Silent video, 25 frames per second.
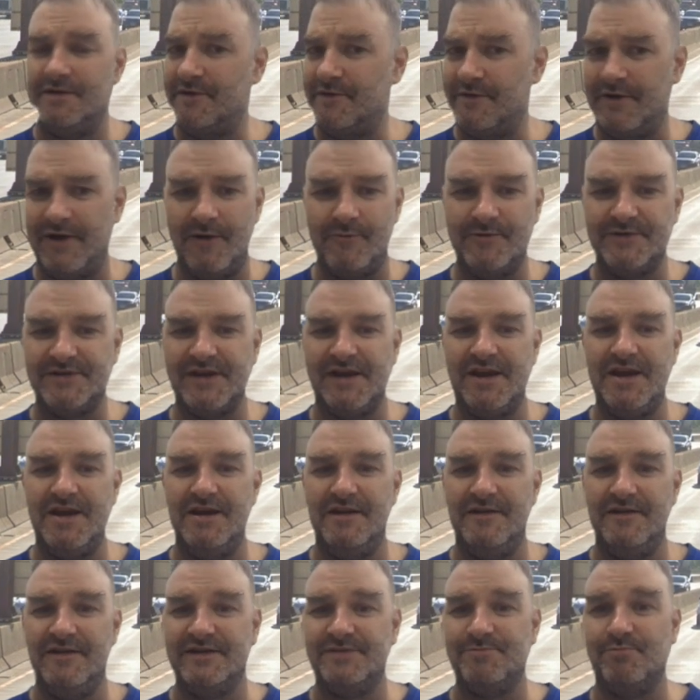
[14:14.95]
When I was a
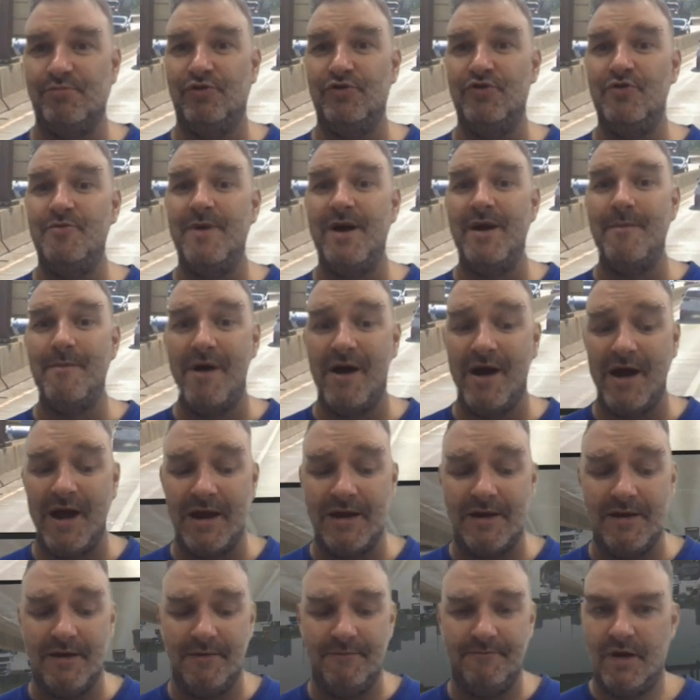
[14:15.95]
kid, this blew my
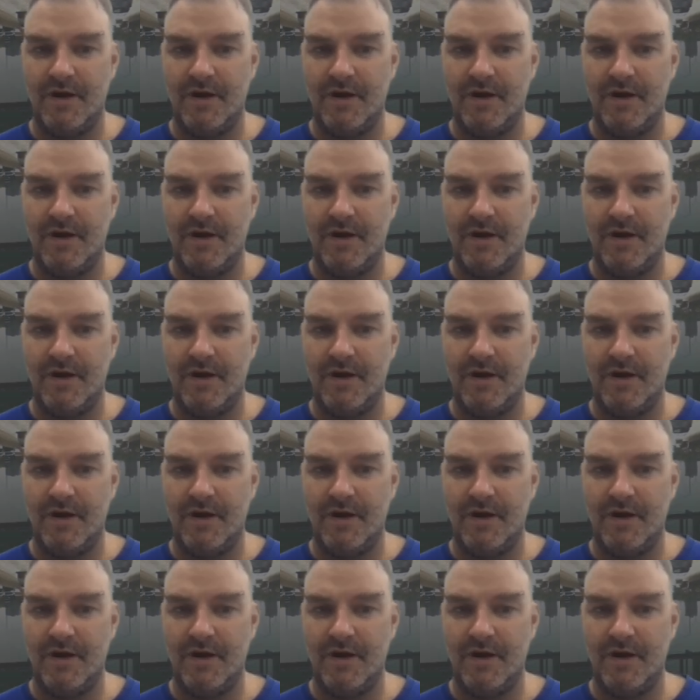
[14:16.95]
mind.